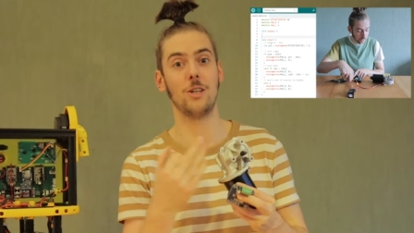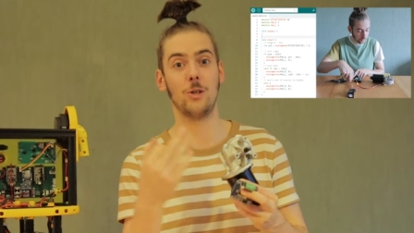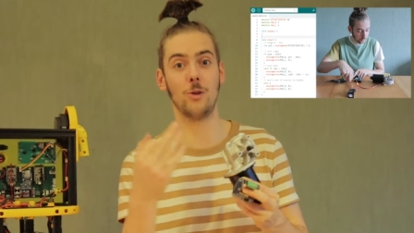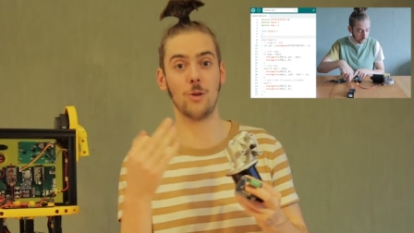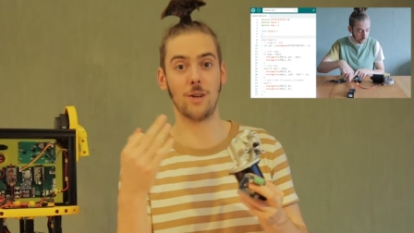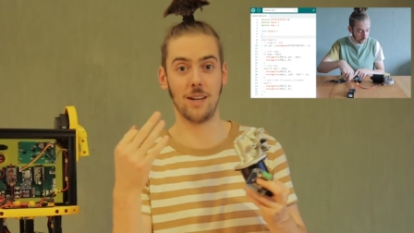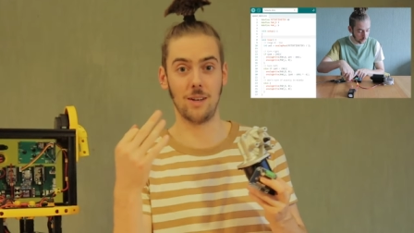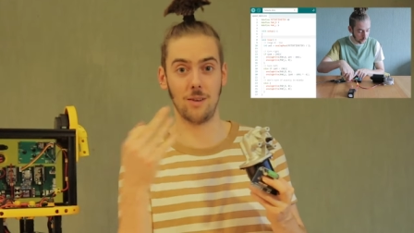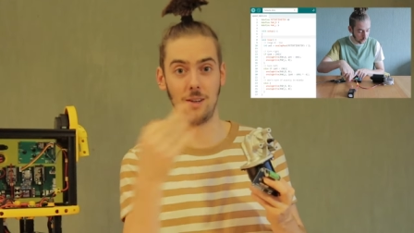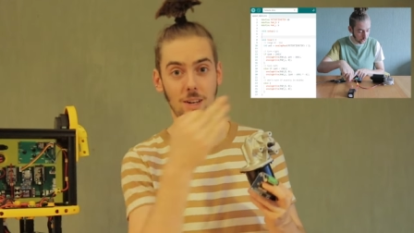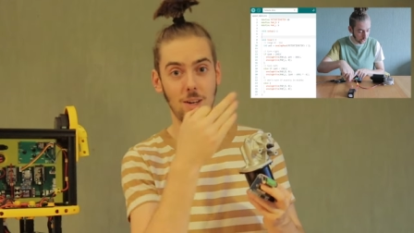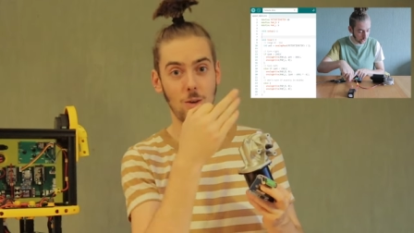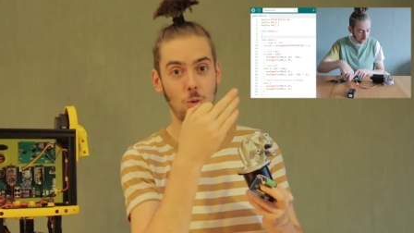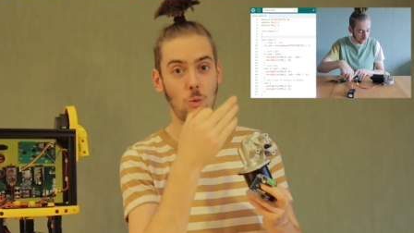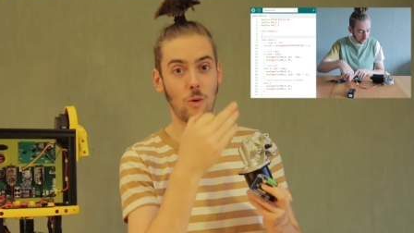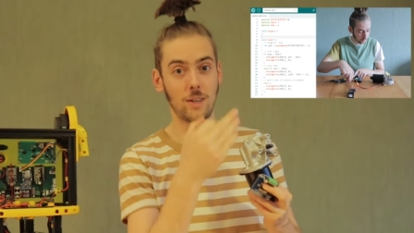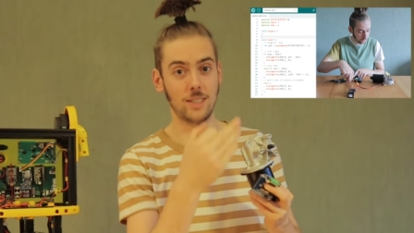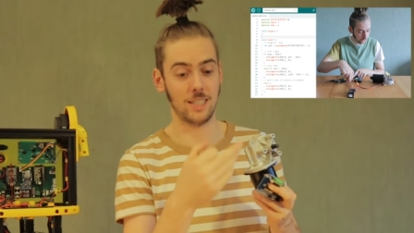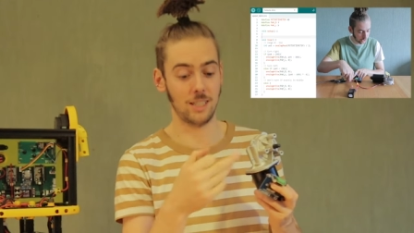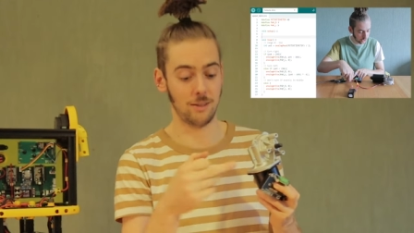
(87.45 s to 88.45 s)
You can
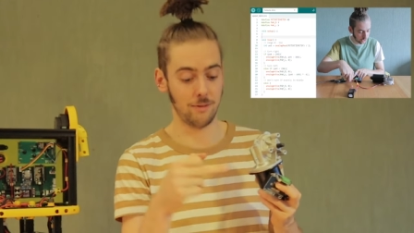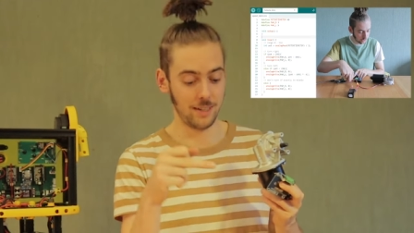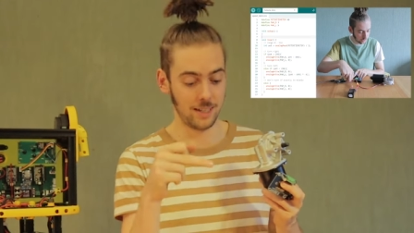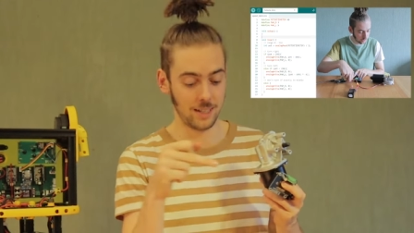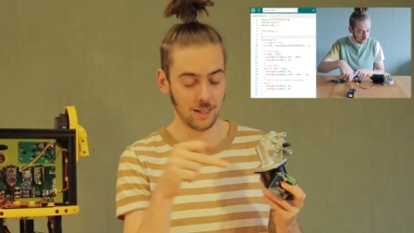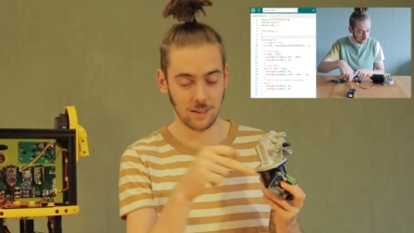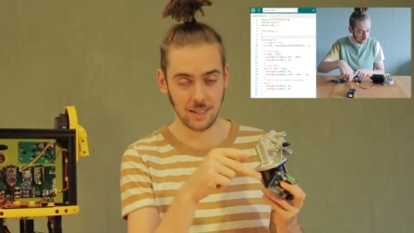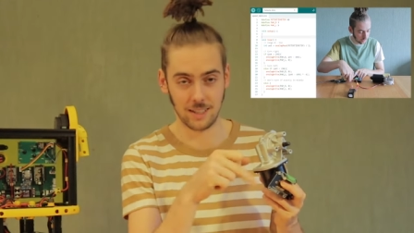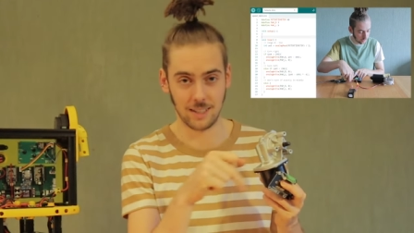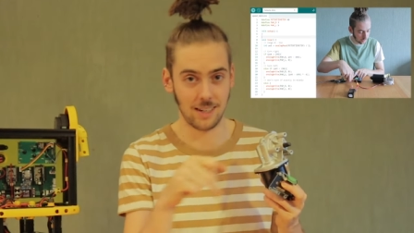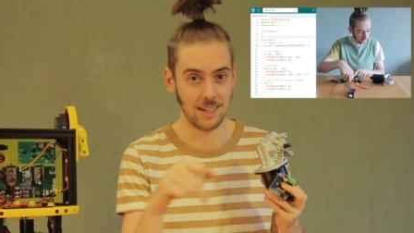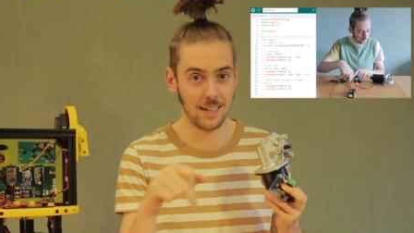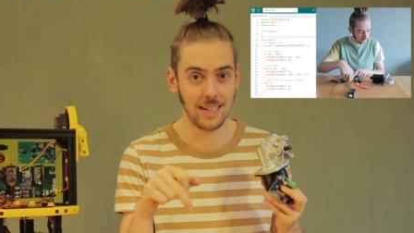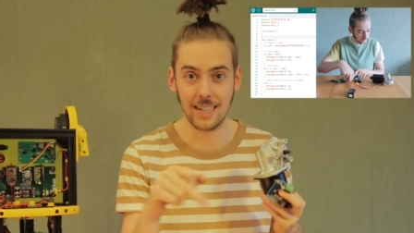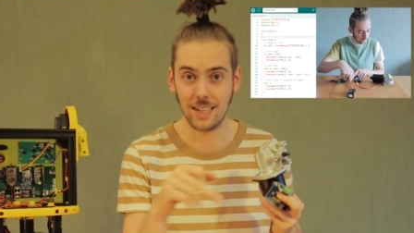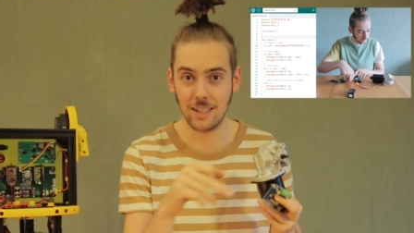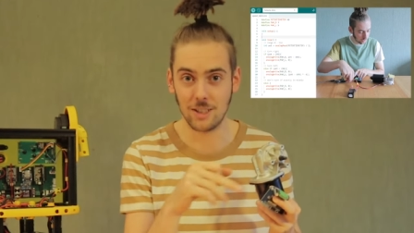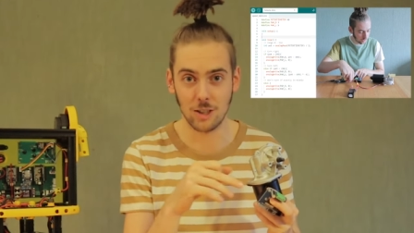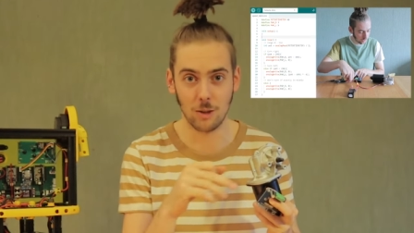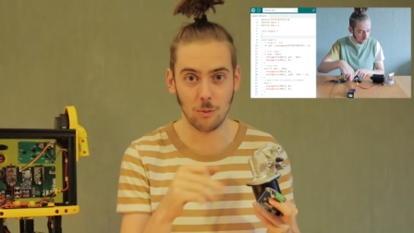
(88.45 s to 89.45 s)
watch this video, there's a
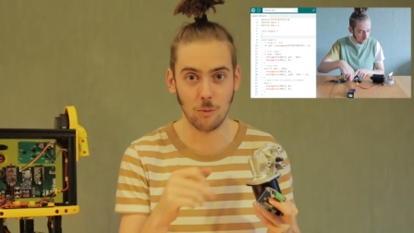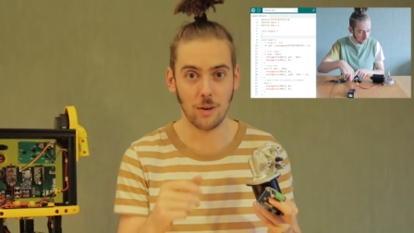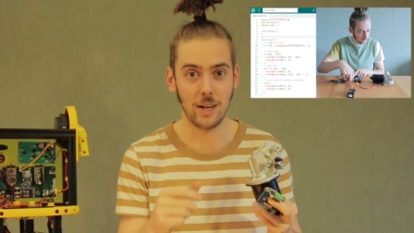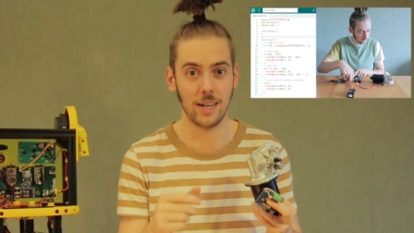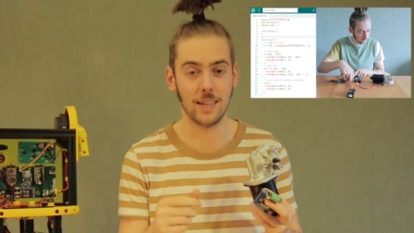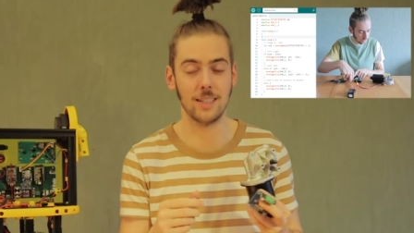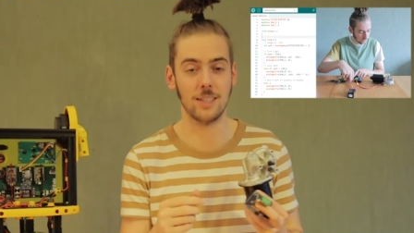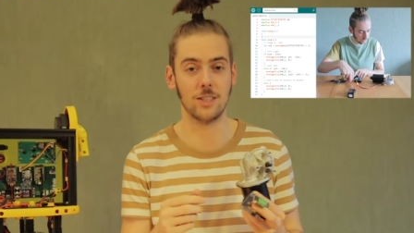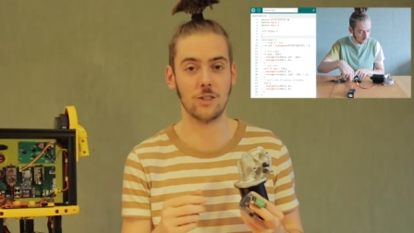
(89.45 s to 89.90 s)
link somewhere in